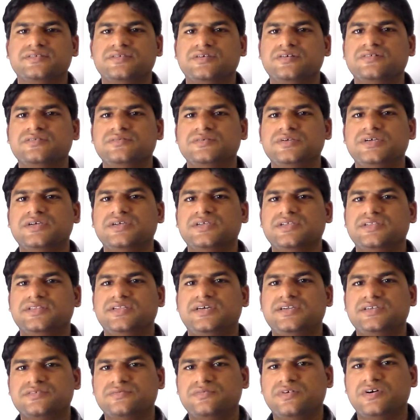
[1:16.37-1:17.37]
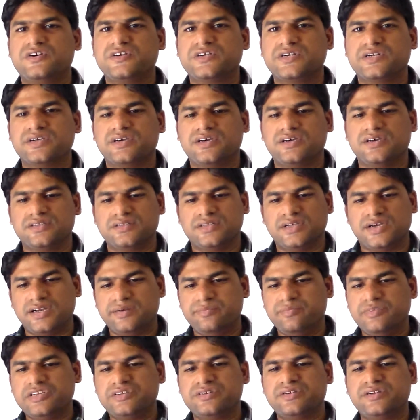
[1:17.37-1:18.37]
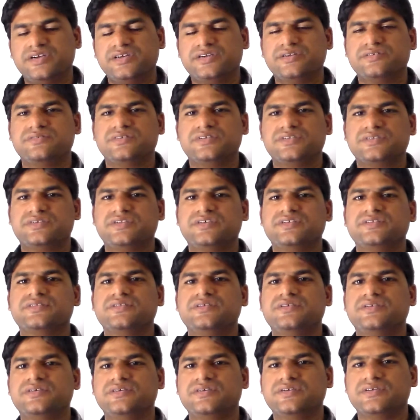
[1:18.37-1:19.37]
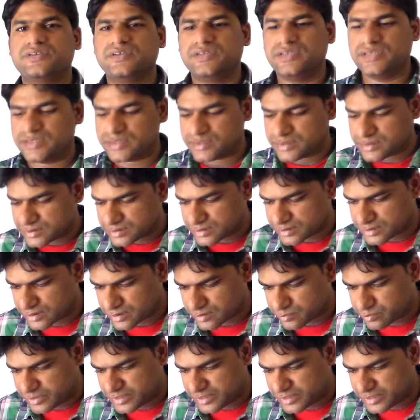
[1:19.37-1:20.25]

So that's what the administrative distance is.